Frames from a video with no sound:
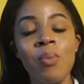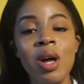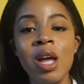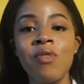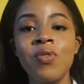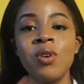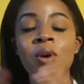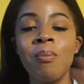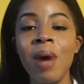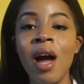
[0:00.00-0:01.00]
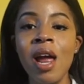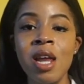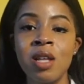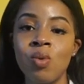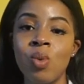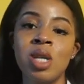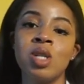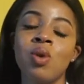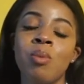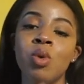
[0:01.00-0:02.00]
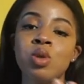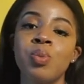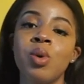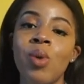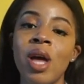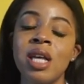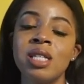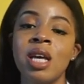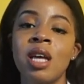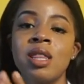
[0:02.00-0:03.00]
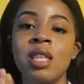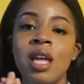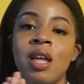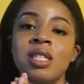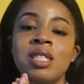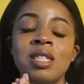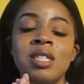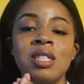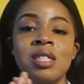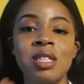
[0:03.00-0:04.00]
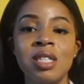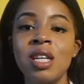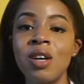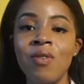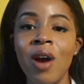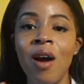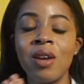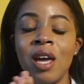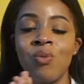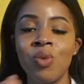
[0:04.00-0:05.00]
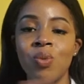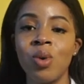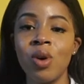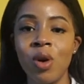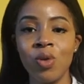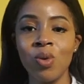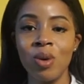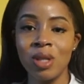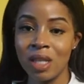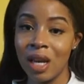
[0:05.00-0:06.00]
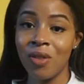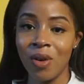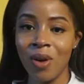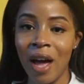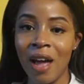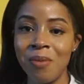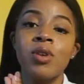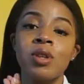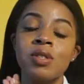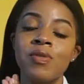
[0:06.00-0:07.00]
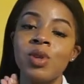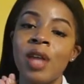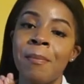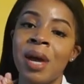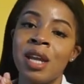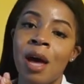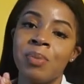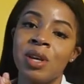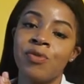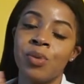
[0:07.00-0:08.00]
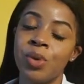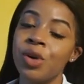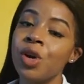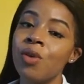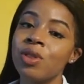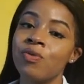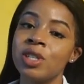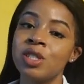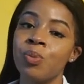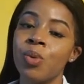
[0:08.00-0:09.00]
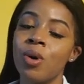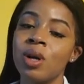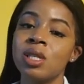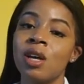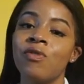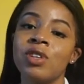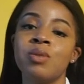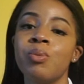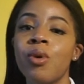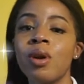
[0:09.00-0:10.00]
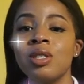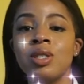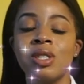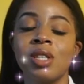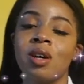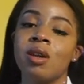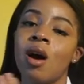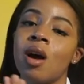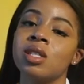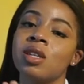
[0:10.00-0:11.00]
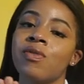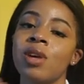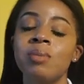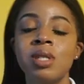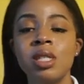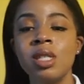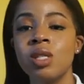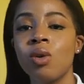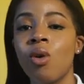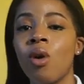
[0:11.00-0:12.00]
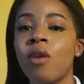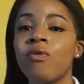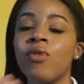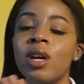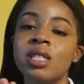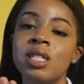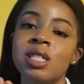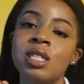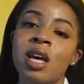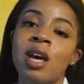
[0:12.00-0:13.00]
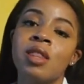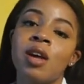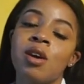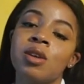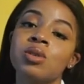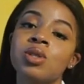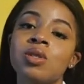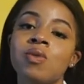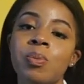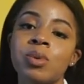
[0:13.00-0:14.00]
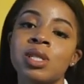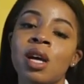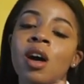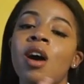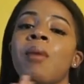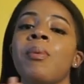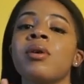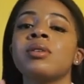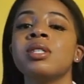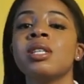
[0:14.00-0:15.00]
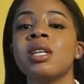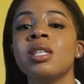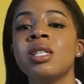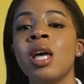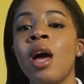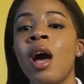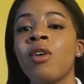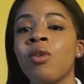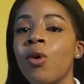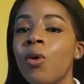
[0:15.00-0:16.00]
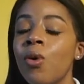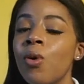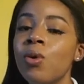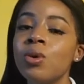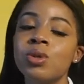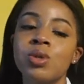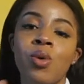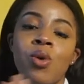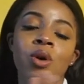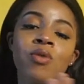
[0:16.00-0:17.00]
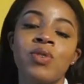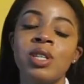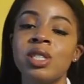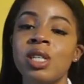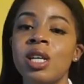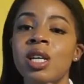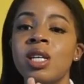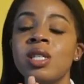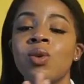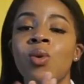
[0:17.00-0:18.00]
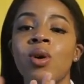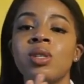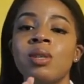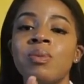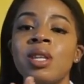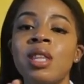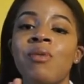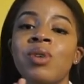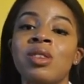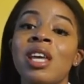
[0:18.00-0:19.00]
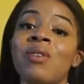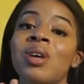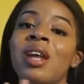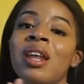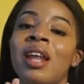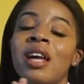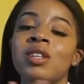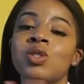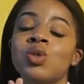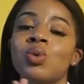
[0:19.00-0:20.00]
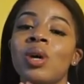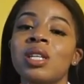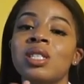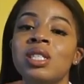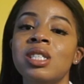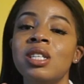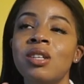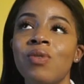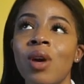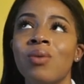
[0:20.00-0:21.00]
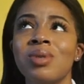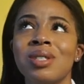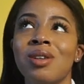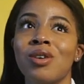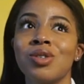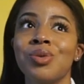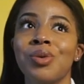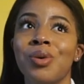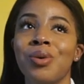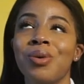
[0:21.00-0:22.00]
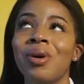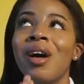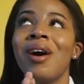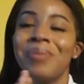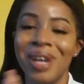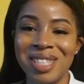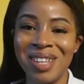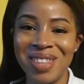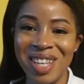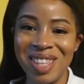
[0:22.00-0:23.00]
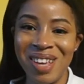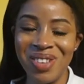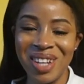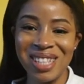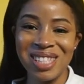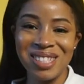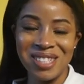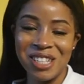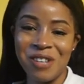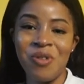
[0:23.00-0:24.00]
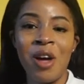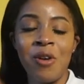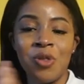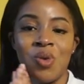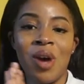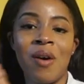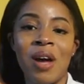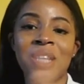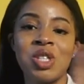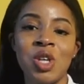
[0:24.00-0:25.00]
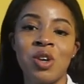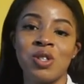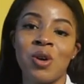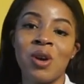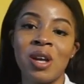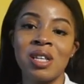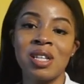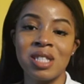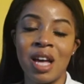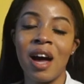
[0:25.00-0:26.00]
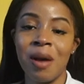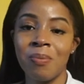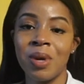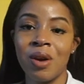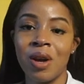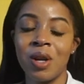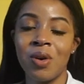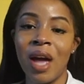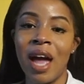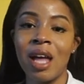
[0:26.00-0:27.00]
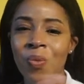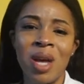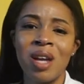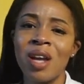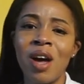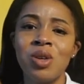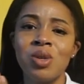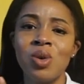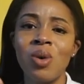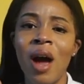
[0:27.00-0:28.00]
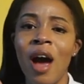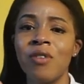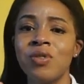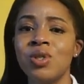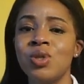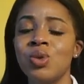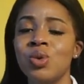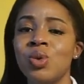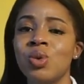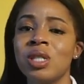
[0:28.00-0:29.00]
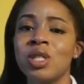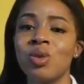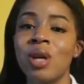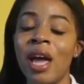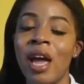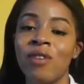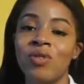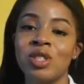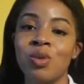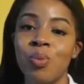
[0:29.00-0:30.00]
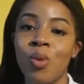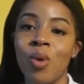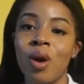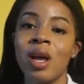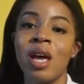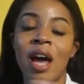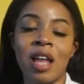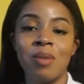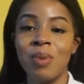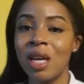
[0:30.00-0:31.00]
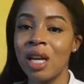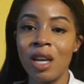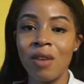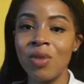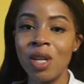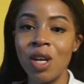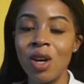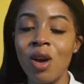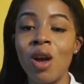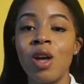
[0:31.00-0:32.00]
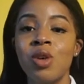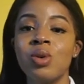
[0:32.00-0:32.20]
But if you don't mind and you want to do it multiple ways, then just stick around and we will go through it together, okay? For those of you that may not be familiar with vision boards, a vision board is just a collage of images or phrases that are used to represent a person's goals or visions or something that they would like to achieve, which is also a goal, but something they would like to achieve throughout a certain time period, okay? Now, you don't have to just create a vision board at the beginning of the year.